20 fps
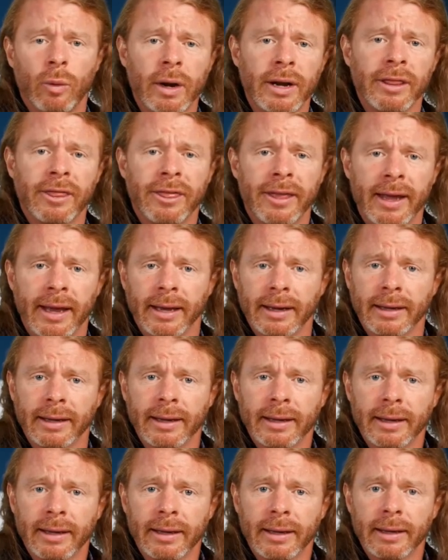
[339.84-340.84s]
one thing.
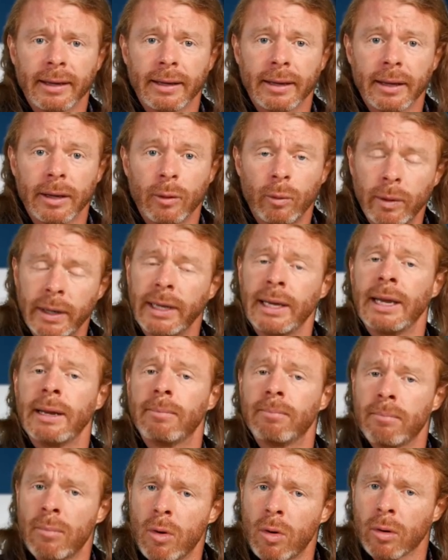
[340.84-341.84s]
We
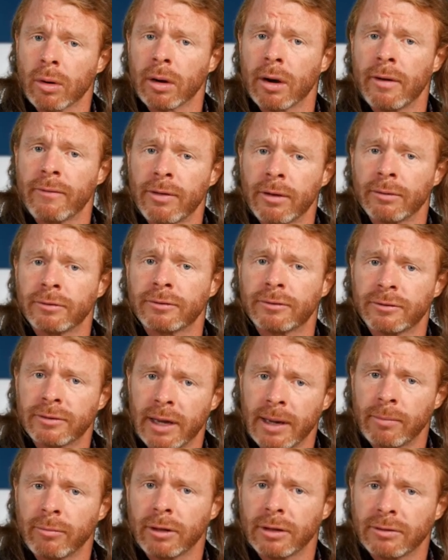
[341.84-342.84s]
need more of those
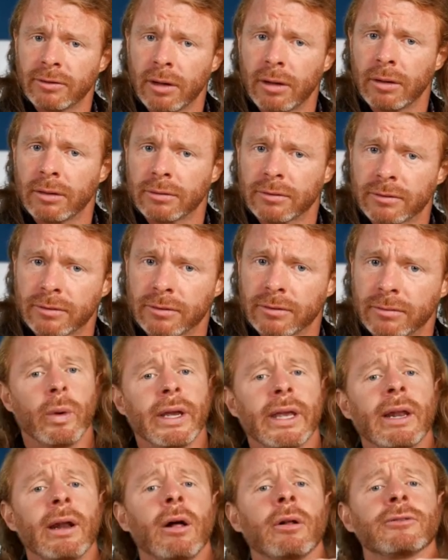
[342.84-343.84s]
same results.
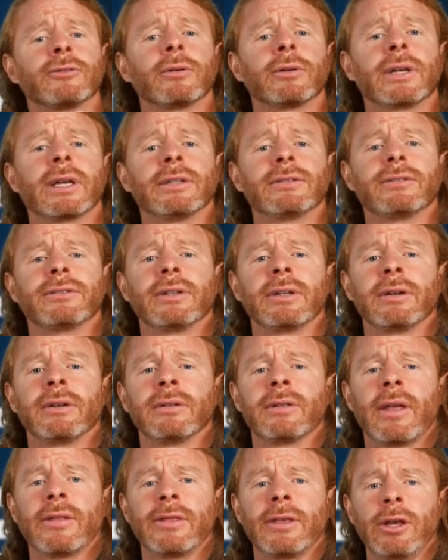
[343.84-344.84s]
We can also
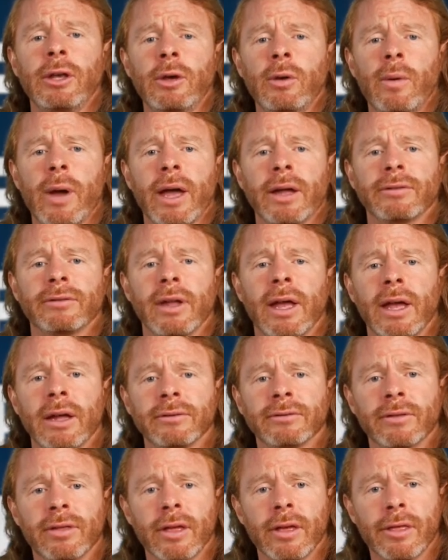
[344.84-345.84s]
consider that the US
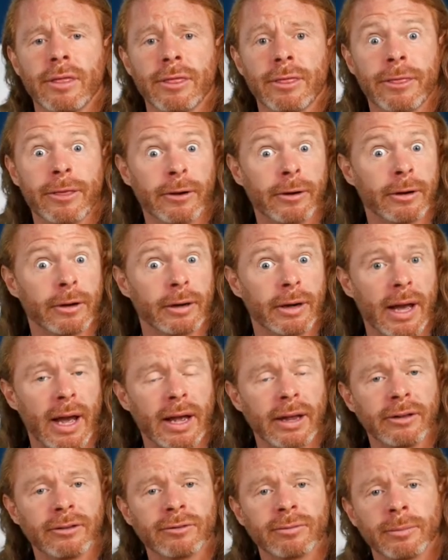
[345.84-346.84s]
has the third
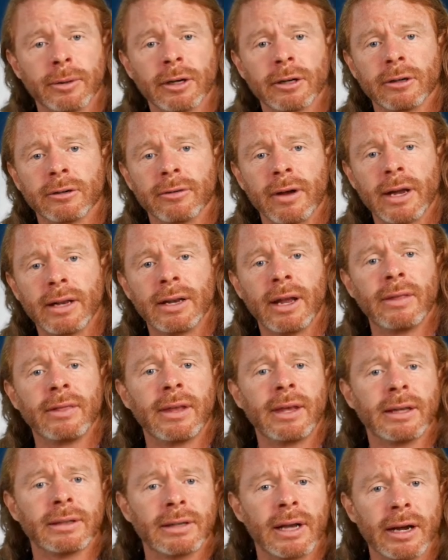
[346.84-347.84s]
highest murder rate in
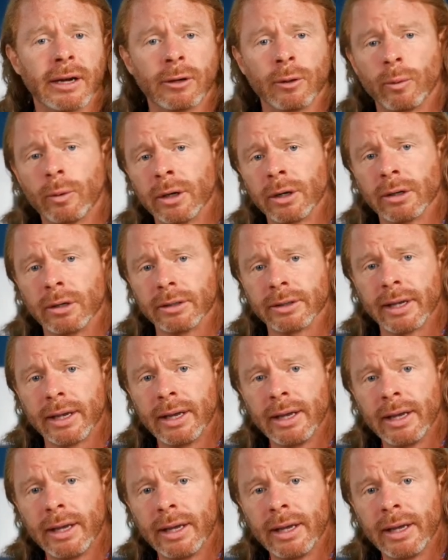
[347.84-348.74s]
the entire world.